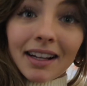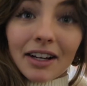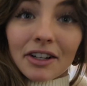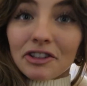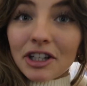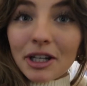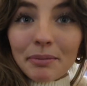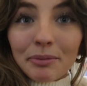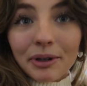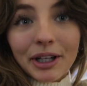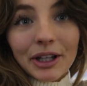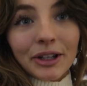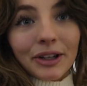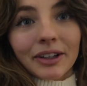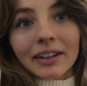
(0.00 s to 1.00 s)
actually
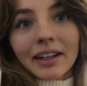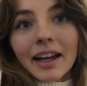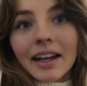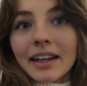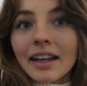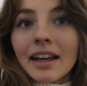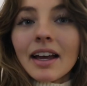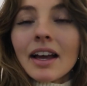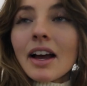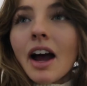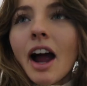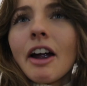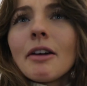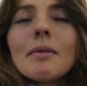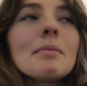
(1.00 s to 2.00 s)
pretty good. Like,
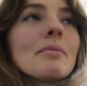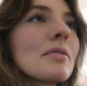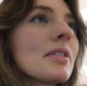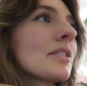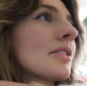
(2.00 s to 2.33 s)
I remember I